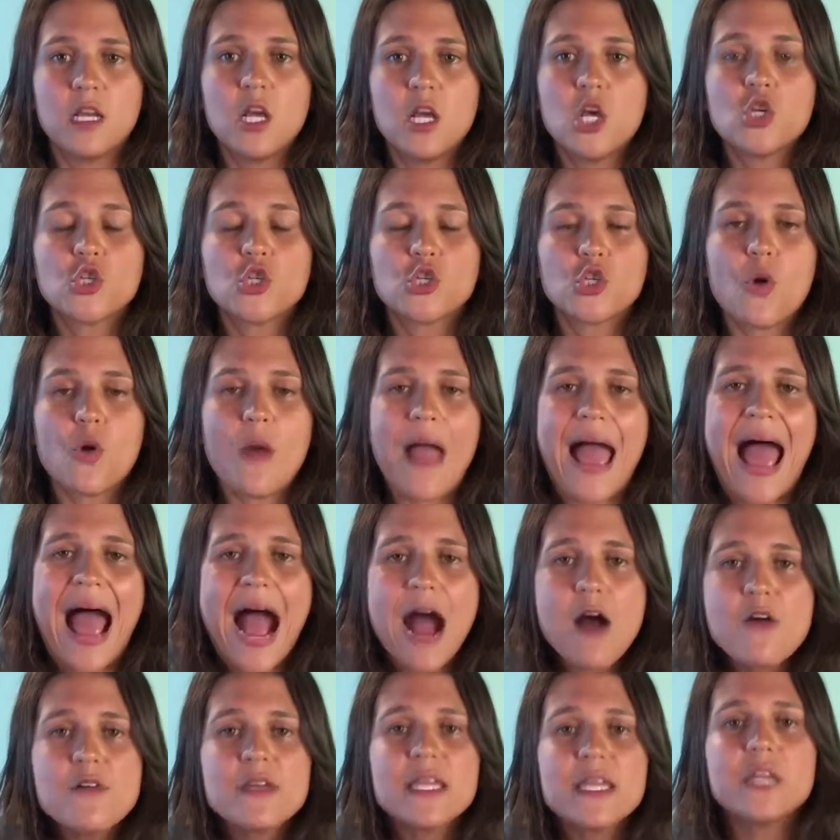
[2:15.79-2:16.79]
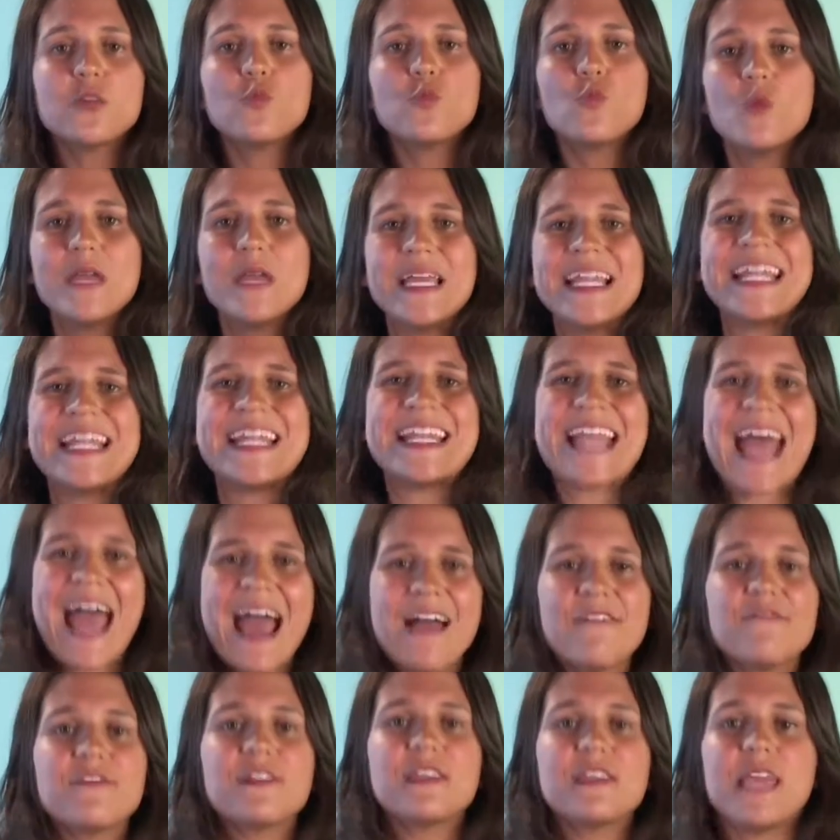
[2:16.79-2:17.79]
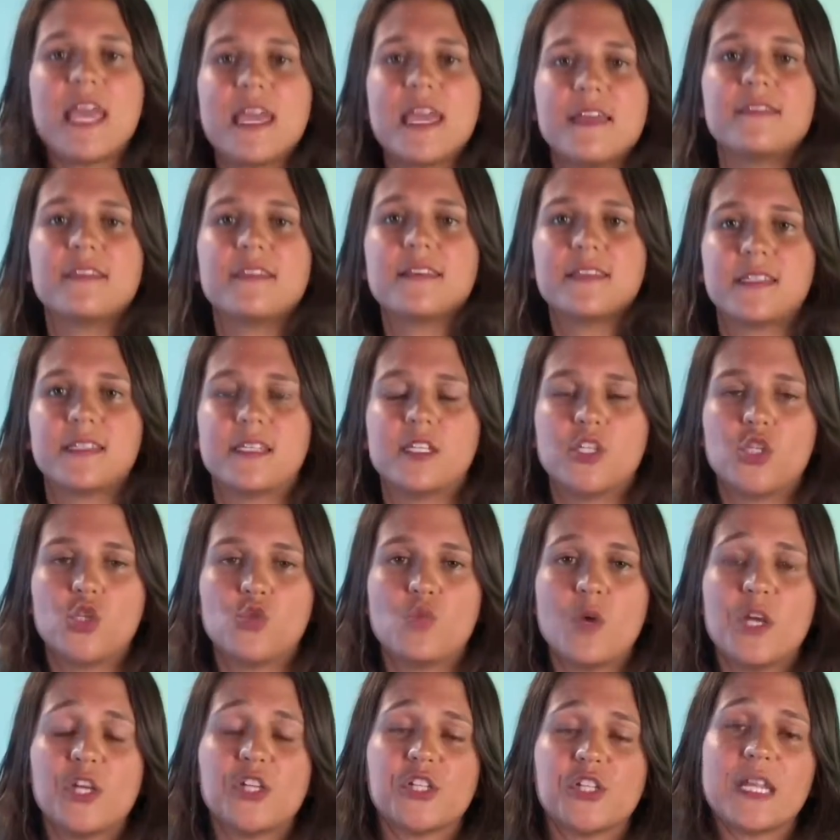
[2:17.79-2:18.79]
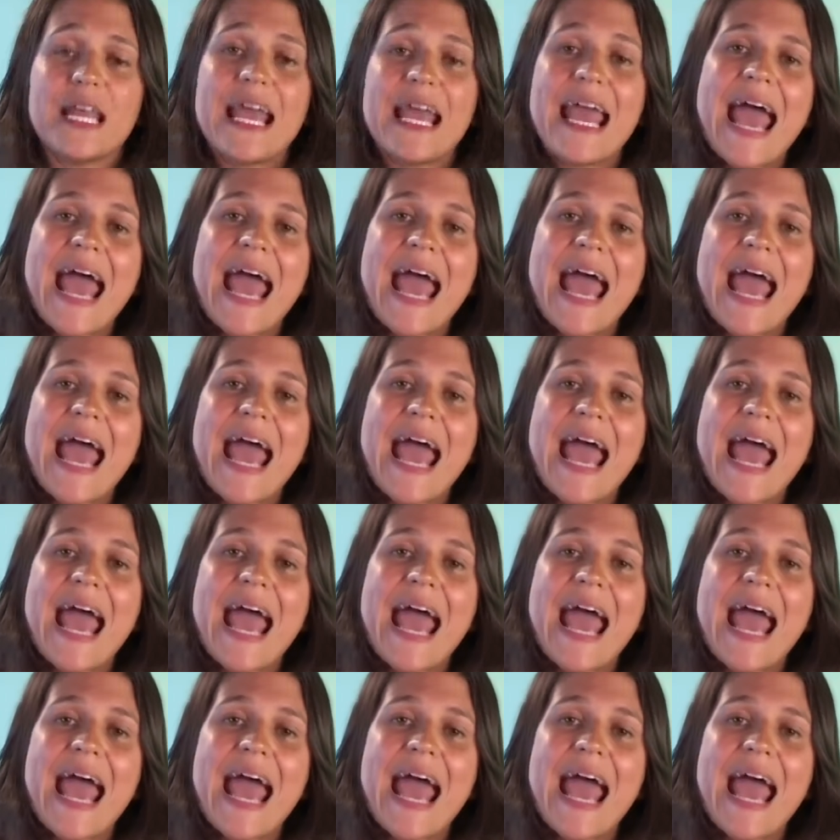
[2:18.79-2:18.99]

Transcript: So how can we navigate this situation?